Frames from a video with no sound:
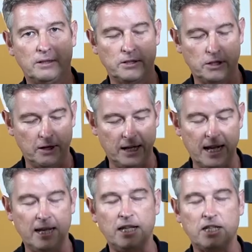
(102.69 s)
So
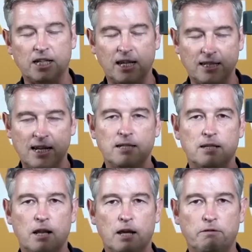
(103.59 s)
again, it just extends
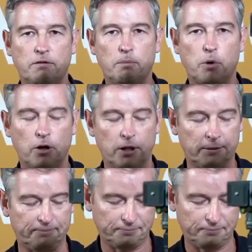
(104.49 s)
the life of the product.